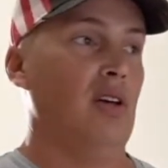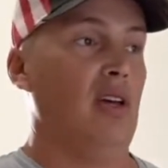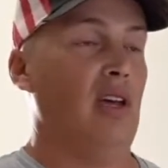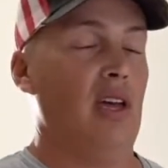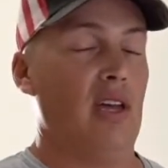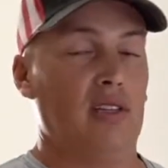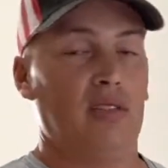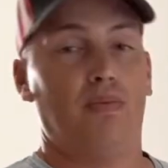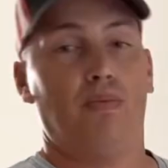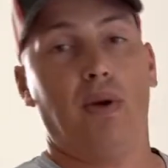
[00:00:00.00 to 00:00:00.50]

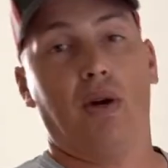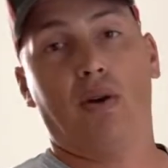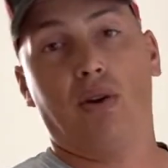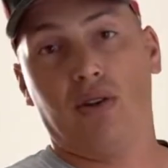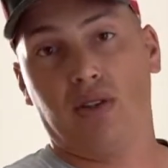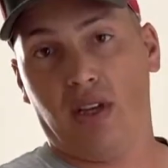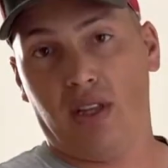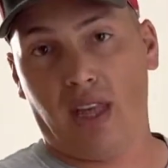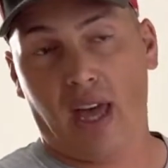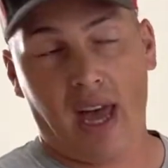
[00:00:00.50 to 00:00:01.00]
It's
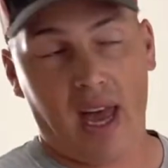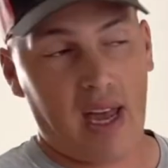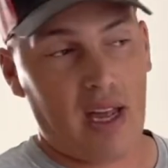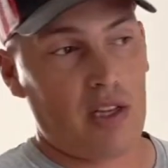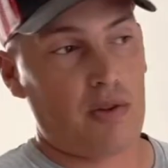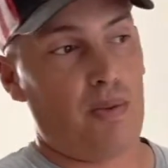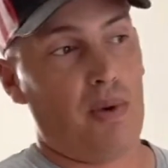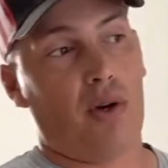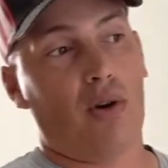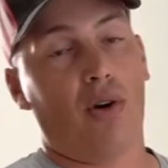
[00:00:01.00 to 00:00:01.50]
because of that.
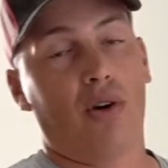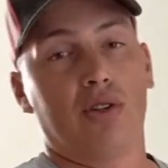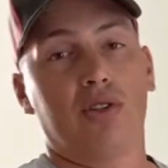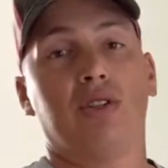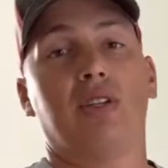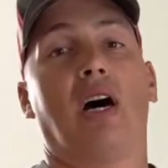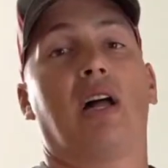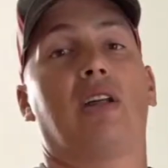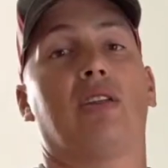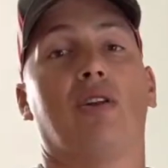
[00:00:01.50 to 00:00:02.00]
It's because
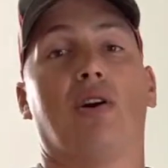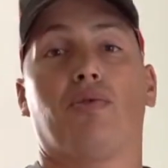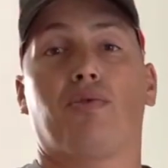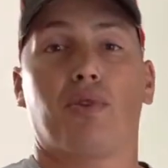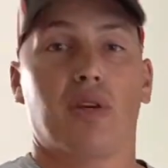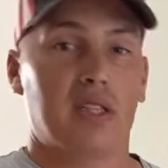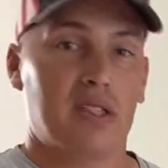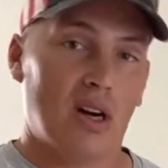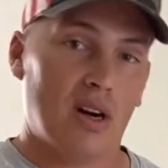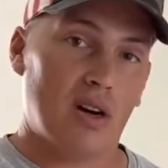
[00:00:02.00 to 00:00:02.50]
not enough
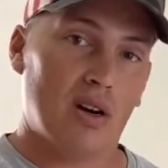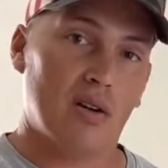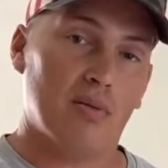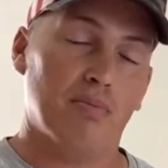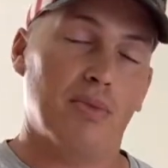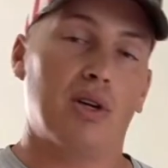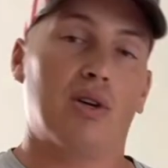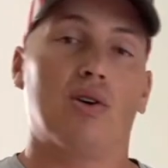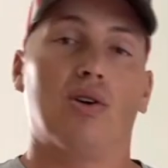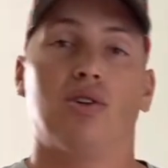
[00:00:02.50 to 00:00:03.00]
return,
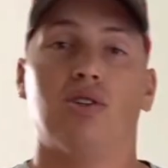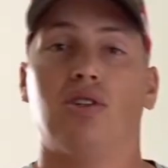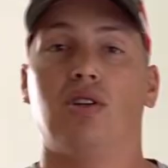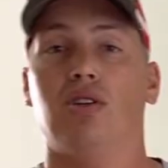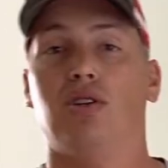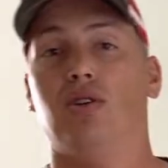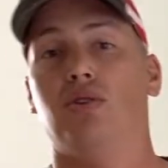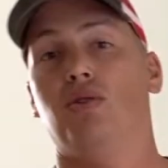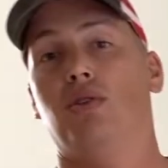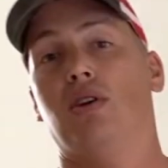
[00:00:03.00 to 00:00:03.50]
because the
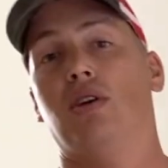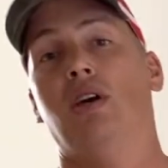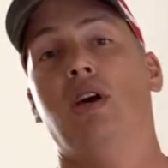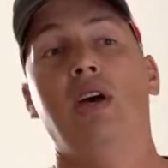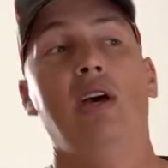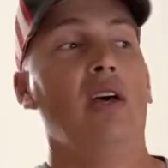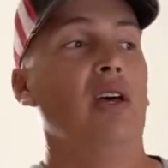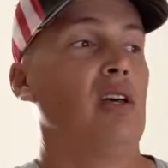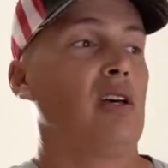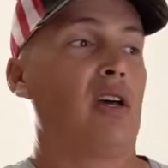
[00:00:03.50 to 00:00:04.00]
unit
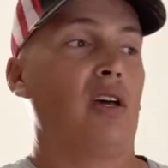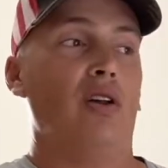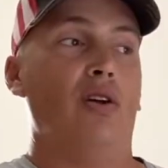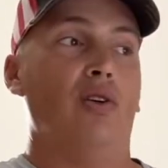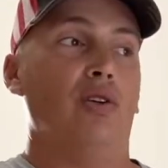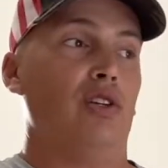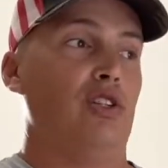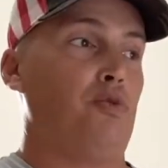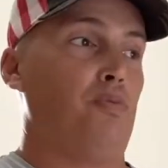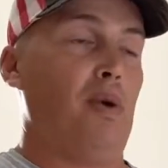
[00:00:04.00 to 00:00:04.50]
can
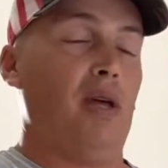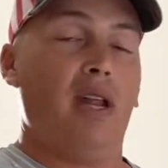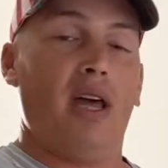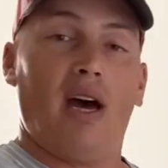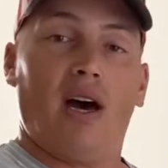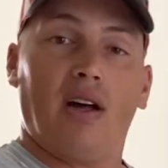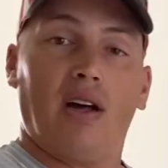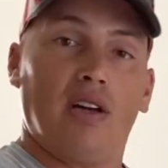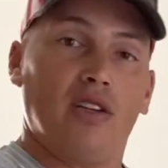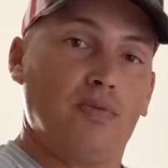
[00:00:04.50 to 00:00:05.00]
only spit
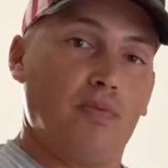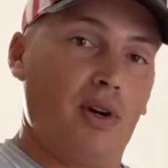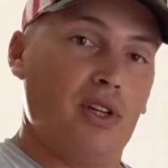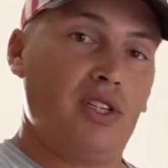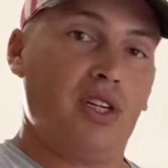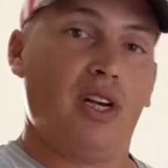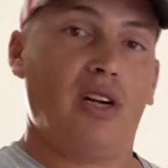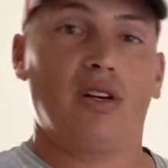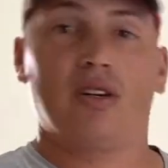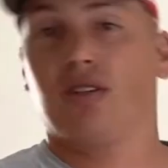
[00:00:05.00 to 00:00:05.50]
out as much
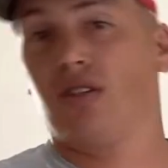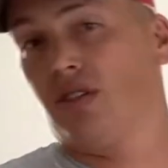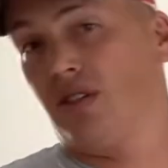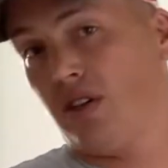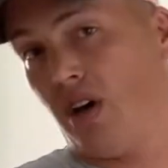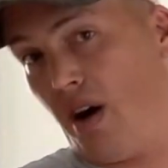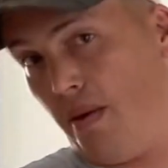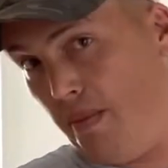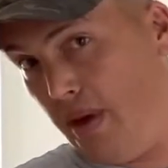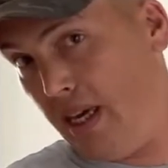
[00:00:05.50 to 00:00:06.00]
air as it's
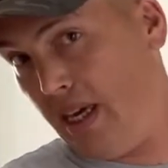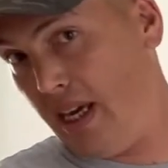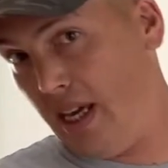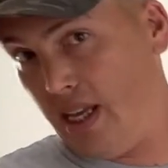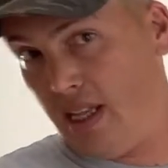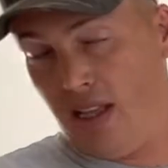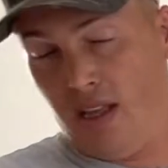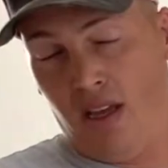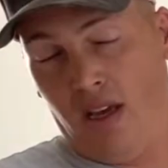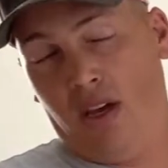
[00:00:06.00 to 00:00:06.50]
coming
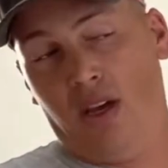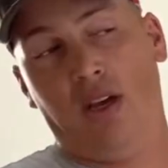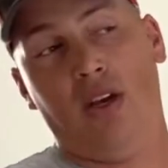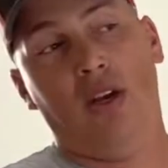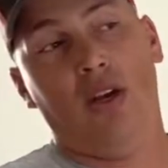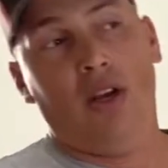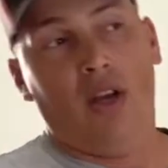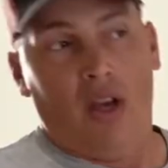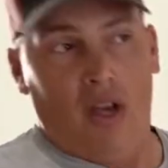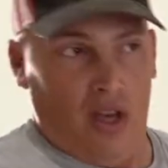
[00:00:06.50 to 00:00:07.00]
in.
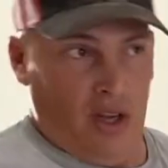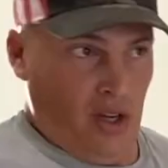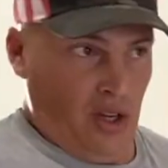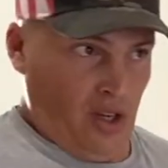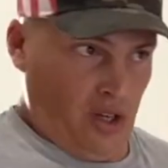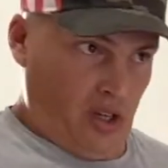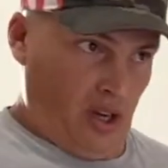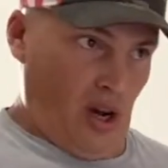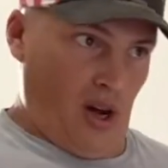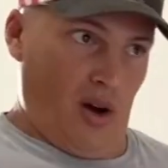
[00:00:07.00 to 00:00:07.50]

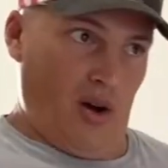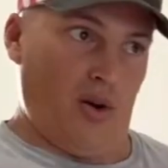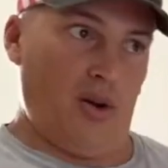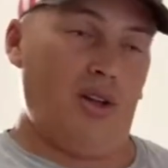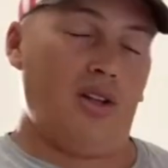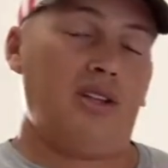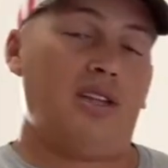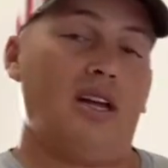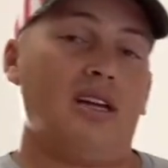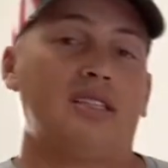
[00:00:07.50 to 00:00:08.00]
So
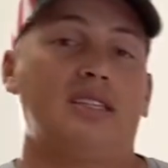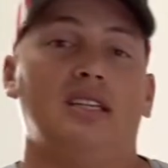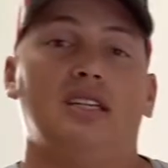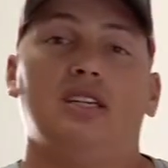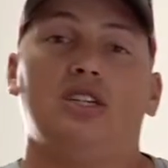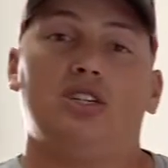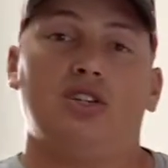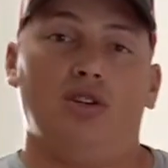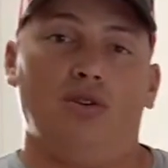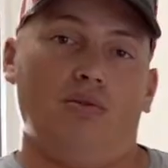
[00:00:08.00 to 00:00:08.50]
that's an
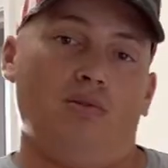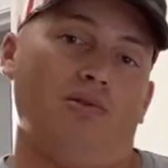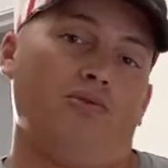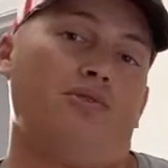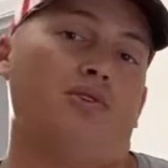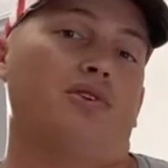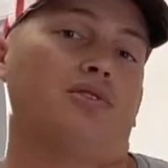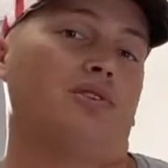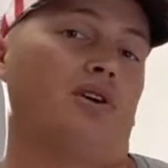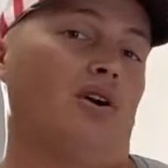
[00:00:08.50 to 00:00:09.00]
issue with
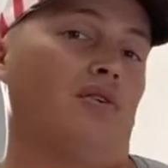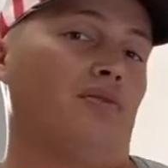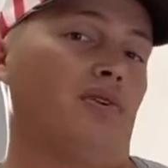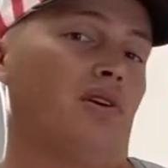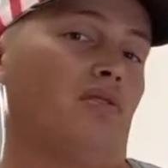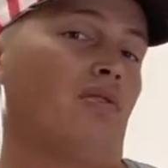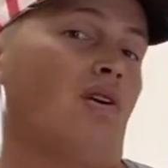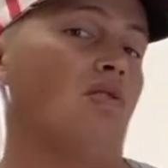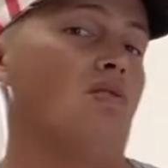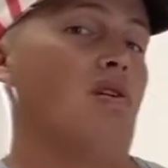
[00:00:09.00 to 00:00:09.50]
Philadelphia
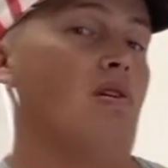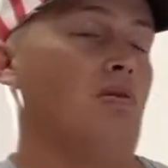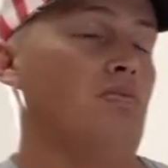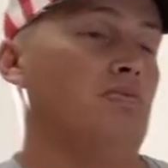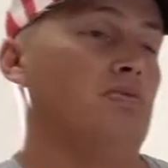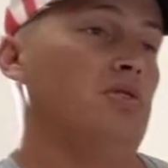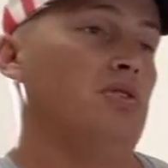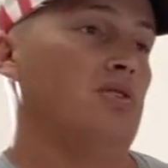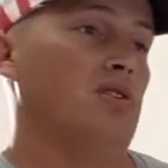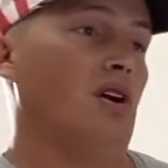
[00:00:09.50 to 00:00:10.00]
row
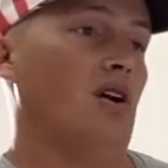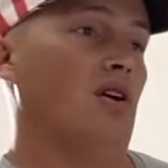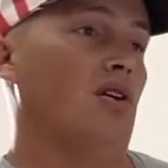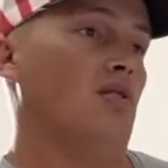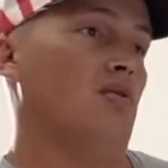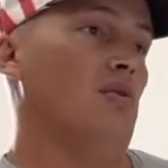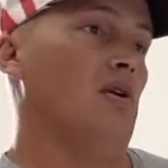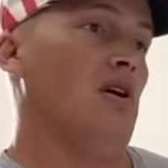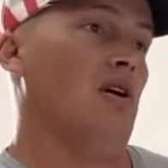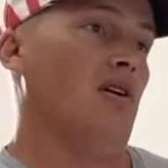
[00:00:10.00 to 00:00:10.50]
homes.
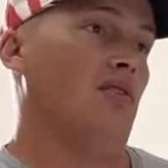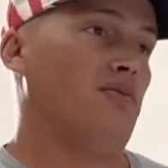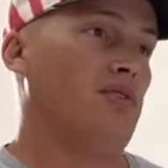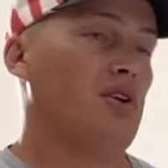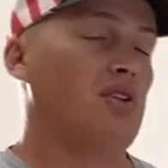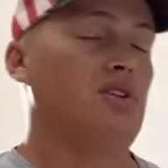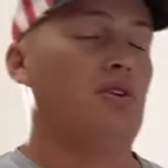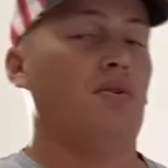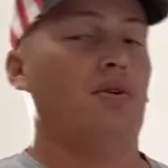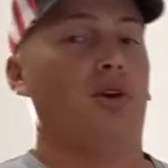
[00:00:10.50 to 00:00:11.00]
So if
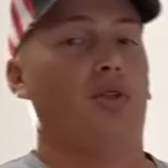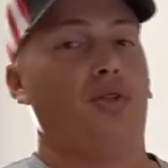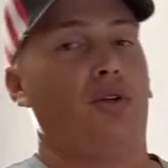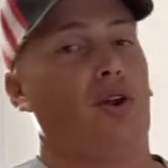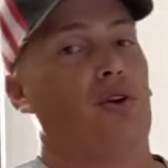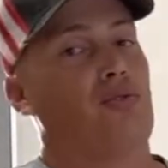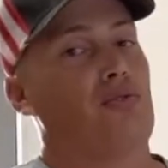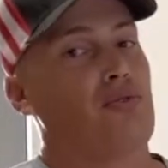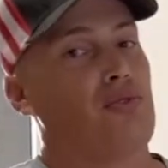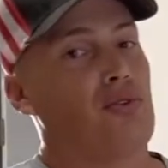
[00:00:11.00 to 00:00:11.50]
you're doing a
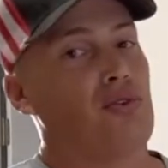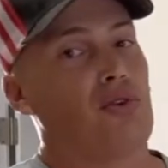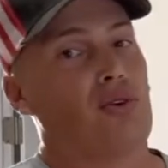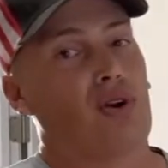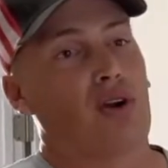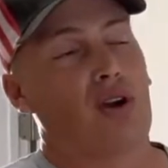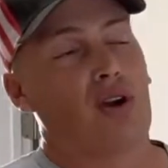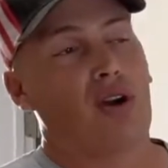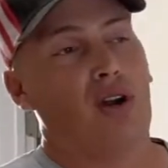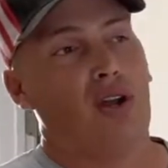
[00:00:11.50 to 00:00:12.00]
third
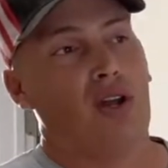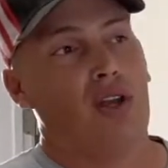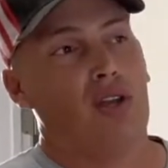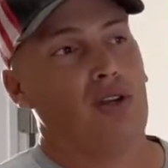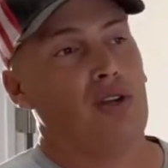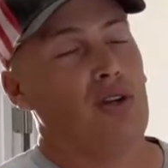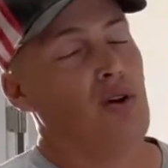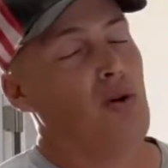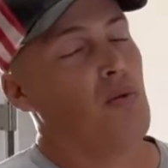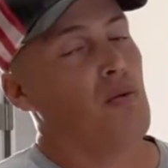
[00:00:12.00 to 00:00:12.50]
floor,
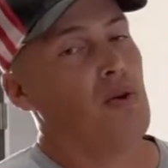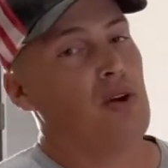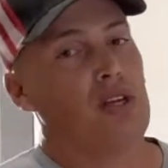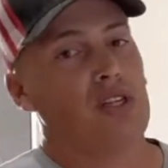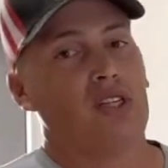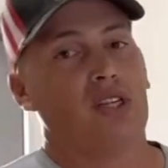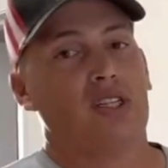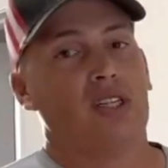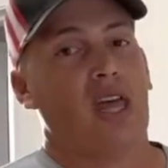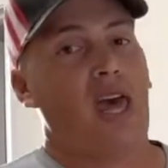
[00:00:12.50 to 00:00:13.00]
you don't want to
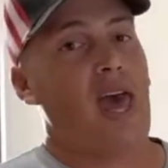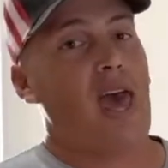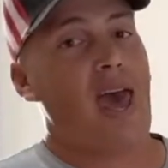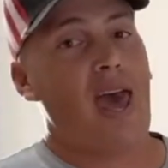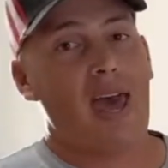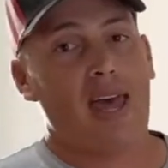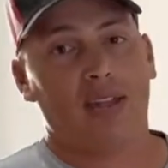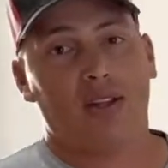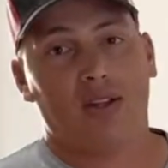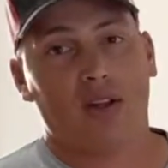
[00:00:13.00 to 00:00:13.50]
just
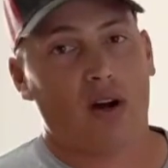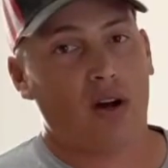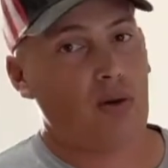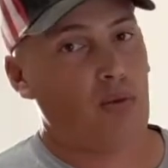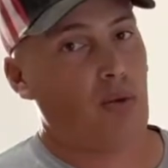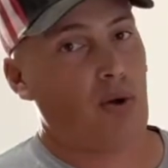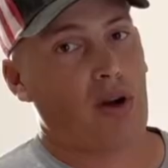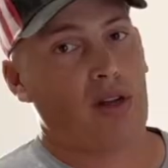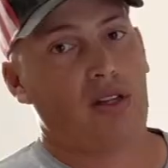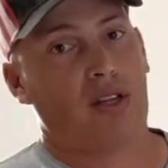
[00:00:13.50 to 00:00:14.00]
add
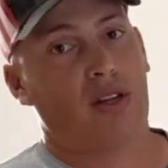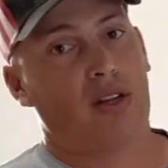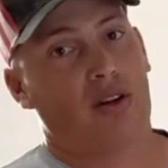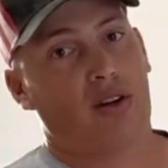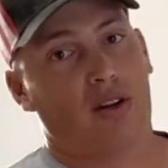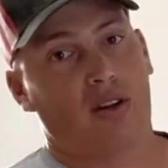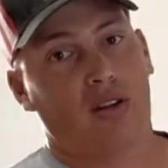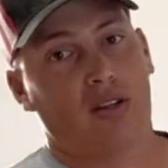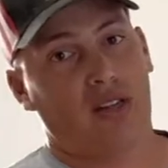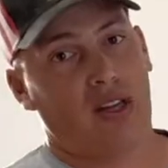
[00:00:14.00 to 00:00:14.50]
ductwork to
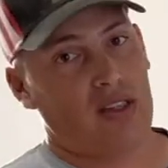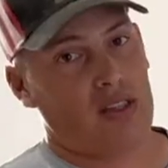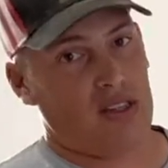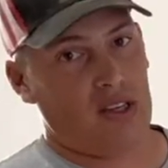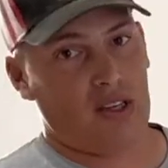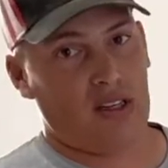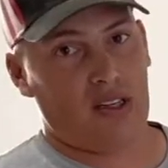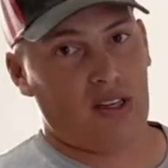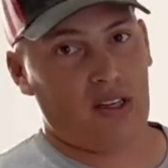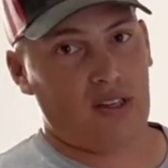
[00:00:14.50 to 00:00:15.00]
your existing
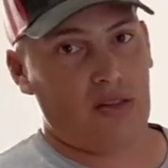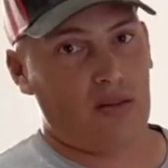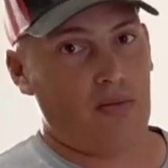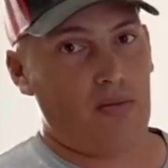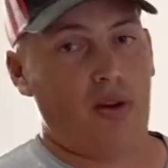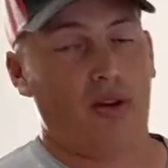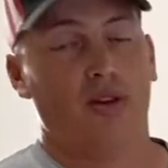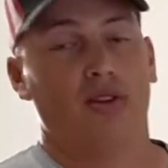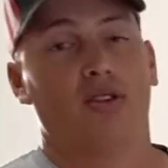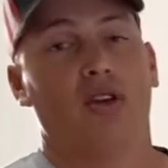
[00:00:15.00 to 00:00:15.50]
system
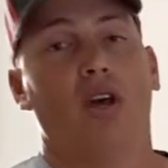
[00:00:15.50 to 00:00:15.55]
because